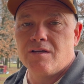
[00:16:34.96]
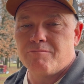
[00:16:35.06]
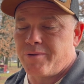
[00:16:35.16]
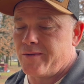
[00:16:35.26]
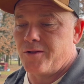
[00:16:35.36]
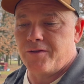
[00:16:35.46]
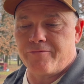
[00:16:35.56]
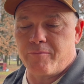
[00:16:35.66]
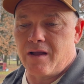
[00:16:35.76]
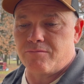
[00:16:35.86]
Probably only
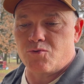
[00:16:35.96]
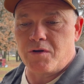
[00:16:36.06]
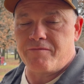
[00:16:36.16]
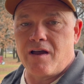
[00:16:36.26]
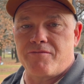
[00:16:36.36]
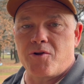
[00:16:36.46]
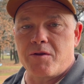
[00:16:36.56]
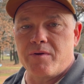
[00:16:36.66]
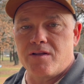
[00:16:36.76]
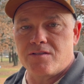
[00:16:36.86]
for about 25, 30
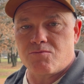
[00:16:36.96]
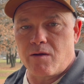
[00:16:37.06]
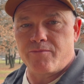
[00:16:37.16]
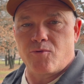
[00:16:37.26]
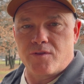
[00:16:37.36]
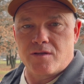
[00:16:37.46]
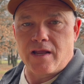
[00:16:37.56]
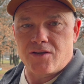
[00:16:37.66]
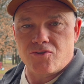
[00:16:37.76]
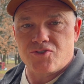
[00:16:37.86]
minutes right before the
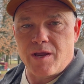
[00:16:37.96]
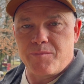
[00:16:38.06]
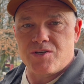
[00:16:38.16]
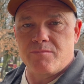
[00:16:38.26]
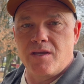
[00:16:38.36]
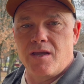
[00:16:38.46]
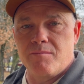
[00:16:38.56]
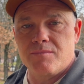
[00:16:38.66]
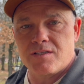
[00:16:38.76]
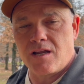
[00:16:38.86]
national championship
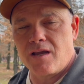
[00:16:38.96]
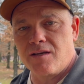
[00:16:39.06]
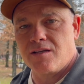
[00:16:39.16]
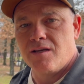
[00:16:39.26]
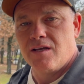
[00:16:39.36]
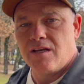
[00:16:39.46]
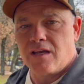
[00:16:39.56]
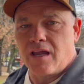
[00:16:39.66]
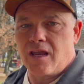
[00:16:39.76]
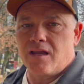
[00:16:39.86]
game tonight.
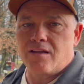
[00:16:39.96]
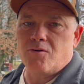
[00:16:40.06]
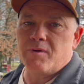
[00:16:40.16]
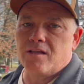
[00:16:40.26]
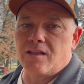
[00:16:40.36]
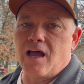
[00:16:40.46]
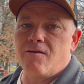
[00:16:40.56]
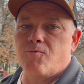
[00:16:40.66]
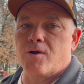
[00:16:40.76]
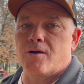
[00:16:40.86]
And it'll be a
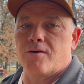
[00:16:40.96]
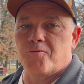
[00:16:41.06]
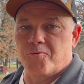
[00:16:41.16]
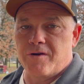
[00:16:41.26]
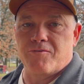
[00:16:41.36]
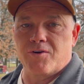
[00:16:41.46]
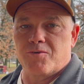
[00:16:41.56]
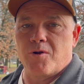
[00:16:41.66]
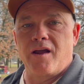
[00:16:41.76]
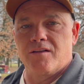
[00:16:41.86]
live where River
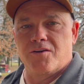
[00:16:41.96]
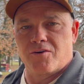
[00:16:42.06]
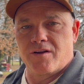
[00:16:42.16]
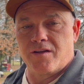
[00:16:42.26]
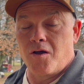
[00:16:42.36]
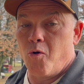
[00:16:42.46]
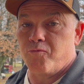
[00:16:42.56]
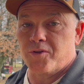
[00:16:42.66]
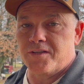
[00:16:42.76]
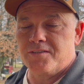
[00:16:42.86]
and Rhineland are in it,
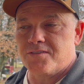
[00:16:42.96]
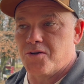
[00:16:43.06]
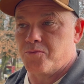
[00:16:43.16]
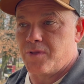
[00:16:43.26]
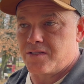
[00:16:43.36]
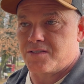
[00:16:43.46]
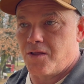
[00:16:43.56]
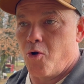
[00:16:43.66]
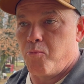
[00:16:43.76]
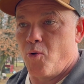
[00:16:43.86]
hopefully. So that's the
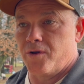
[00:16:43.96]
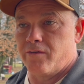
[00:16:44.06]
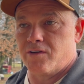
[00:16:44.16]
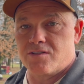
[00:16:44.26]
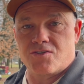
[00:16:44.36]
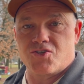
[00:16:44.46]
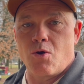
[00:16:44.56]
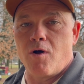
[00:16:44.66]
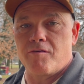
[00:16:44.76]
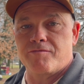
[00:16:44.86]
whole point of it, is to
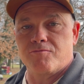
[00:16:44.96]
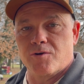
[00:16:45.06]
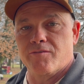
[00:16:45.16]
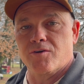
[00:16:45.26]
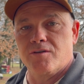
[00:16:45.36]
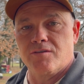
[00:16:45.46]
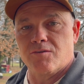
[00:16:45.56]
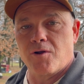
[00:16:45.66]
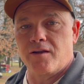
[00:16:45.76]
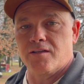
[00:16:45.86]
show off River and
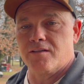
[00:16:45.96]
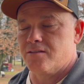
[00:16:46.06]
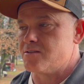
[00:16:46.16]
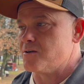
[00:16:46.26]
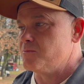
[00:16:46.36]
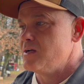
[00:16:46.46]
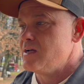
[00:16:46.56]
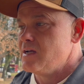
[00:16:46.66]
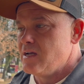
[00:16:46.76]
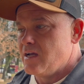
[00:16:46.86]
Rhineland. So
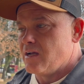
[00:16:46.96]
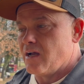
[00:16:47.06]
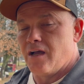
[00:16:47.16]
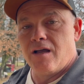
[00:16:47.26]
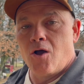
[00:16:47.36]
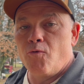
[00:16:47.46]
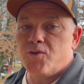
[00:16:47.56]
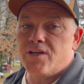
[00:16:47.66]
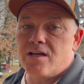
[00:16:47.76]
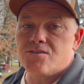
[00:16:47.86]

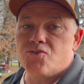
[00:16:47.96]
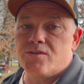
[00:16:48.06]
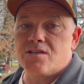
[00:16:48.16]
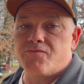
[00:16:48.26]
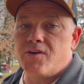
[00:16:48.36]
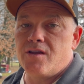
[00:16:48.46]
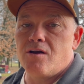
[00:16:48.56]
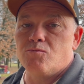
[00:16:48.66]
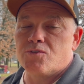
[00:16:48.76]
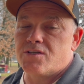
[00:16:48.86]
hopefully you guys enjoyed this video,
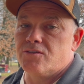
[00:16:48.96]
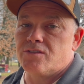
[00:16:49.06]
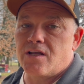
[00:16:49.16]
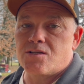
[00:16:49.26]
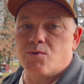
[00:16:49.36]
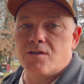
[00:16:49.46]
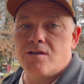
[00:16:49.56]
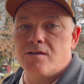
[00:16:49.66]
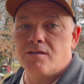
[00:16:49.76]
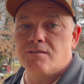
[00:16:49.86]
and we'll see you on the next one.
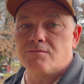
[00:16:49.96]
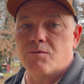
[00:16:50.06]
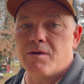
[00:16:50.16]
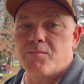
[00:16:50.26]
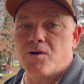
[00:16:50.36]
Remember,